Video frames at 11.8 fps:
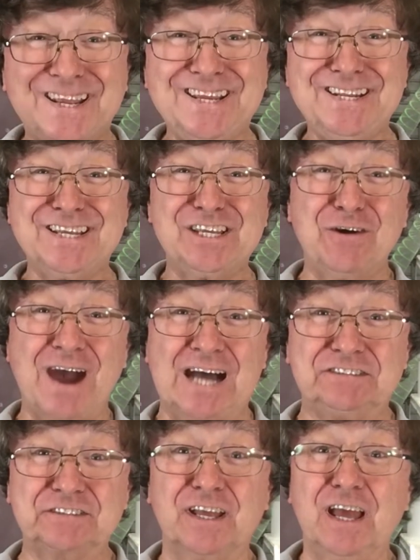heating, you
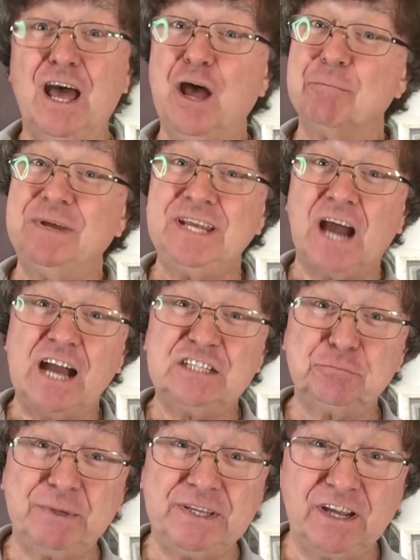ask? Many
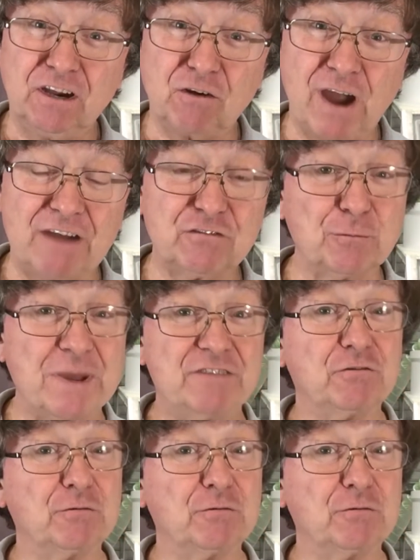high-speed aircraft are made